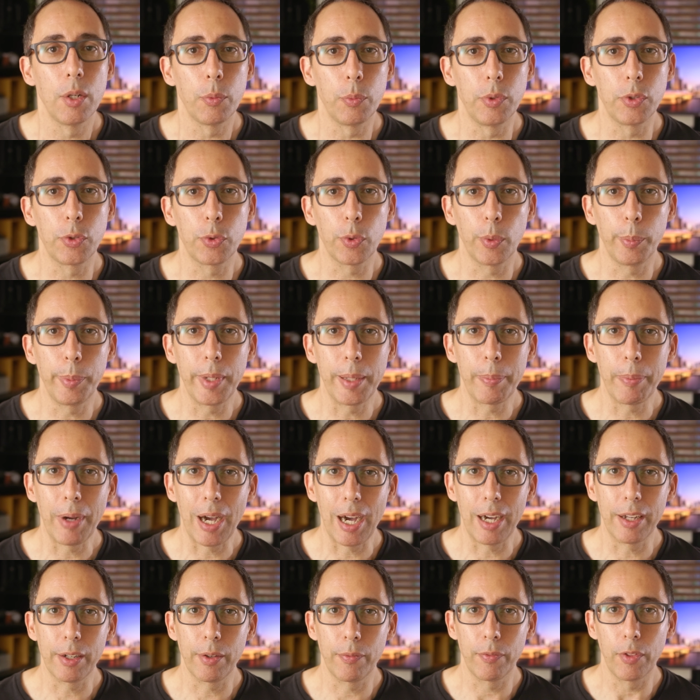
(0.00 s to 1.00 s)
which will be
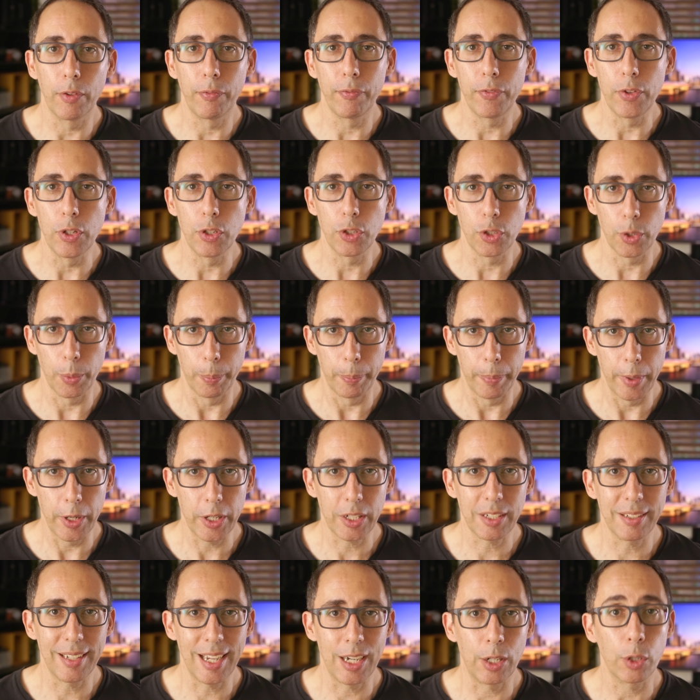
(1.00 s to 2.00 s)
part of the future
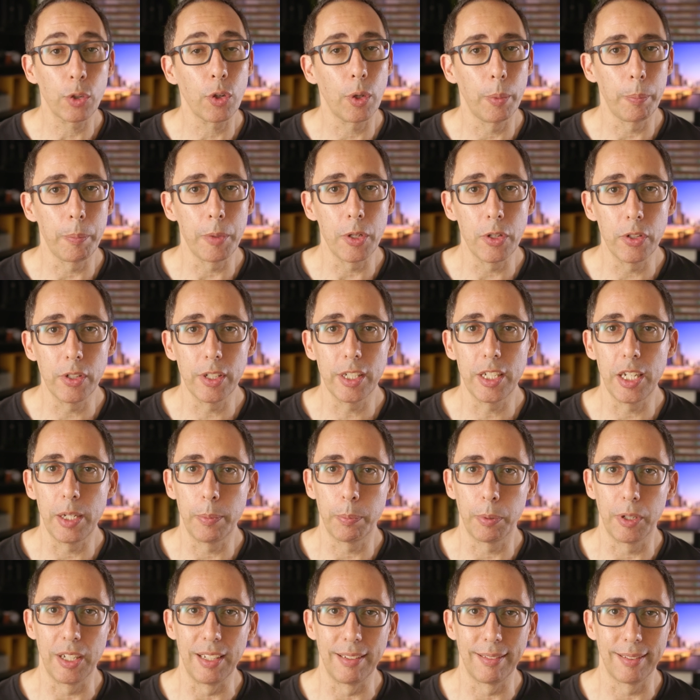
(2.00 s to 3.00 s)
Birkdale Community
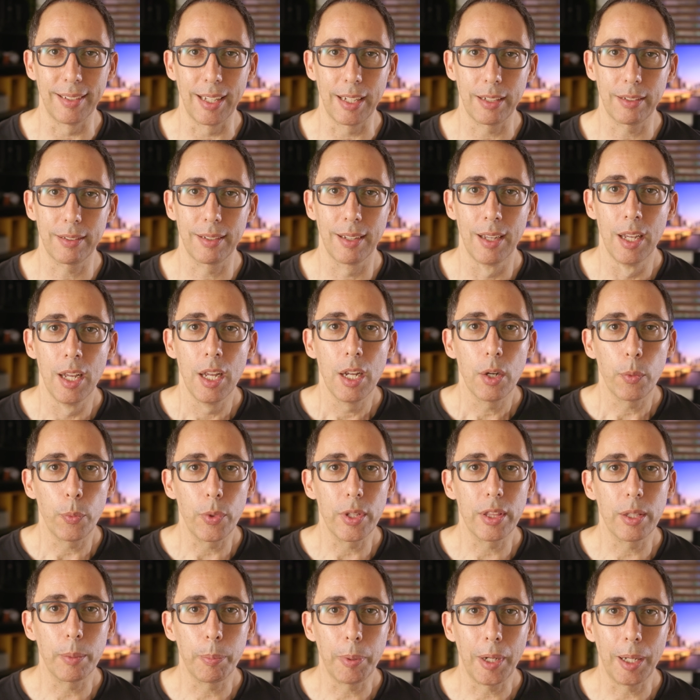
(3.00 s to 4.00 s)
Precinct,
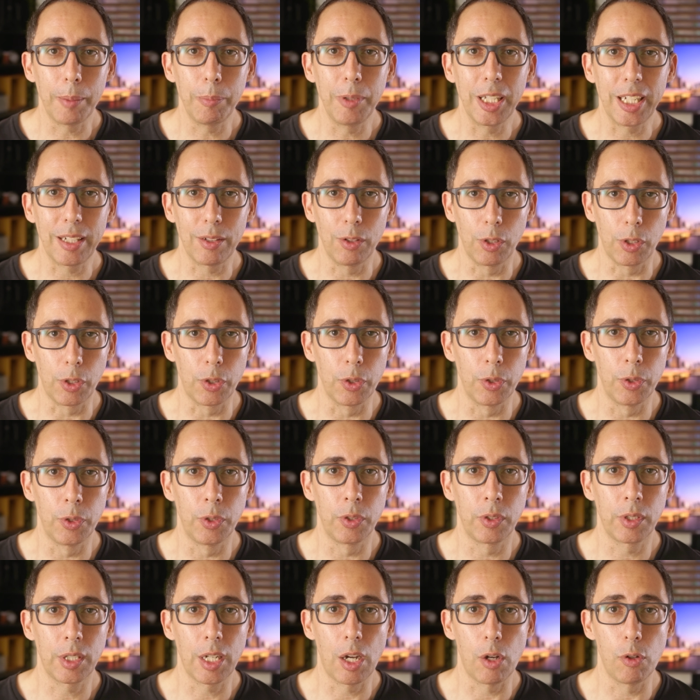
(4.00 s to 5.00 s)
with a public
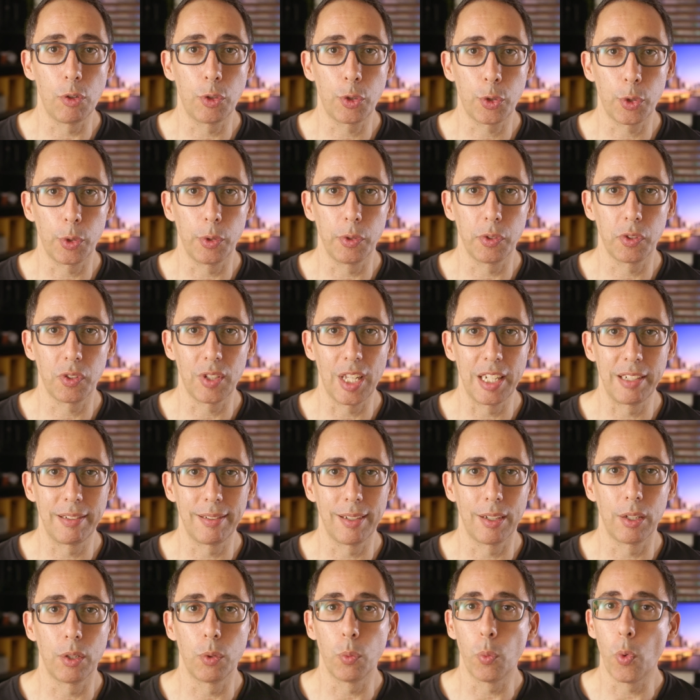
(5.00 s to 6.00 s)
lagoon, cultural
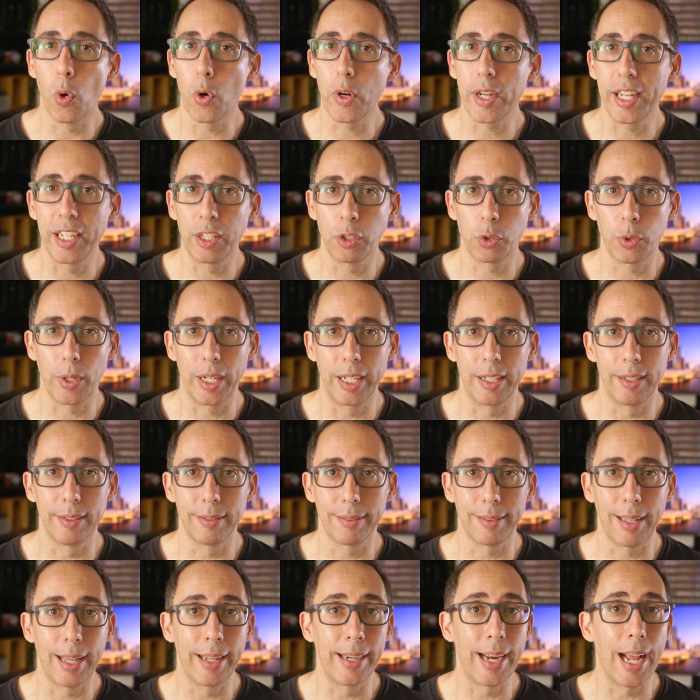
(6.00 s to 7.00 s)
centre, walking
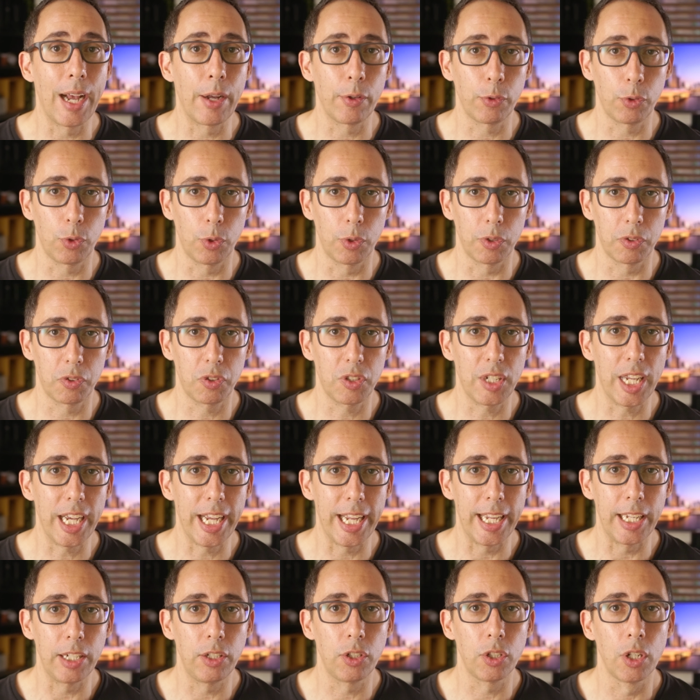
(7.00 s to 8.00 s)
trails and outdoor
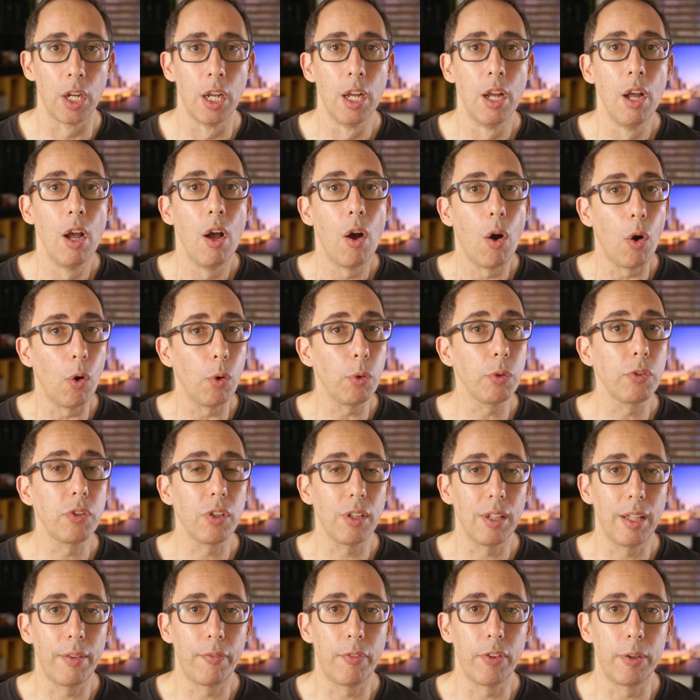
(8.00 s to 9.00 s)
stage, all
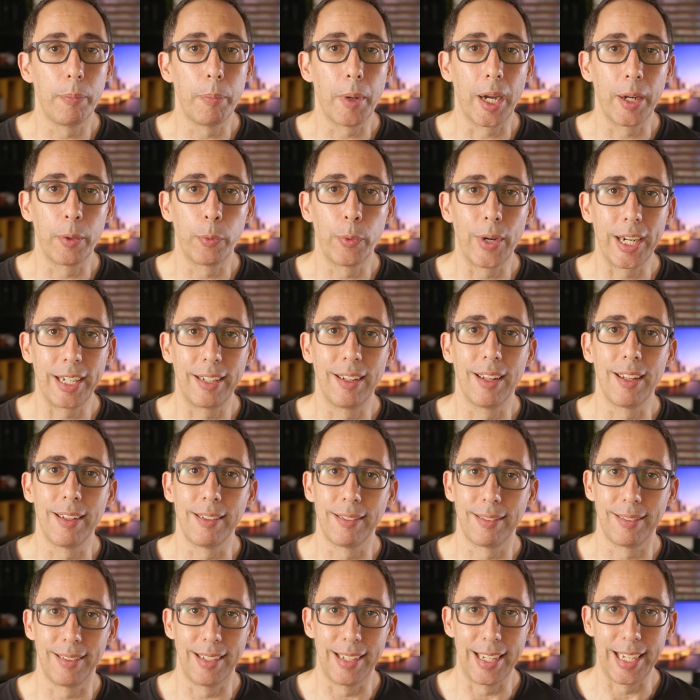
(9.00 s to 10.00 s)
delivered by
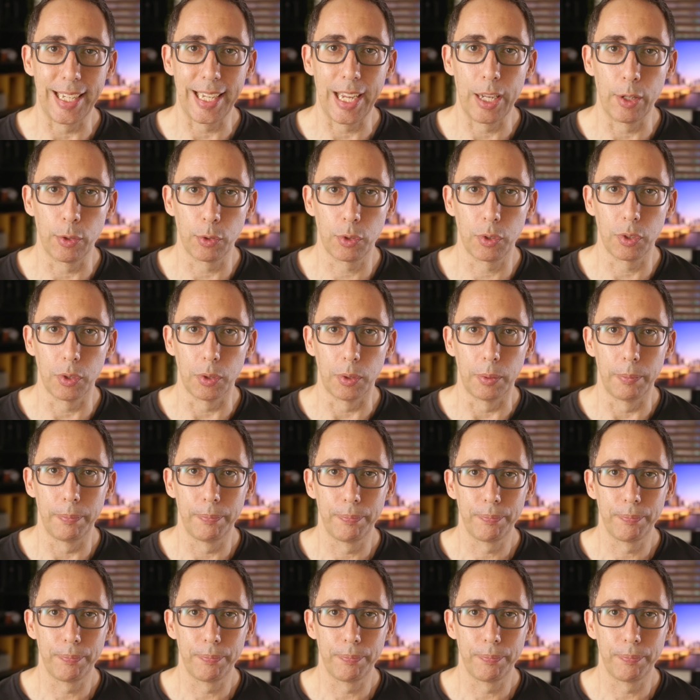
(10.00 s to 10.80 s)
Redland City Council.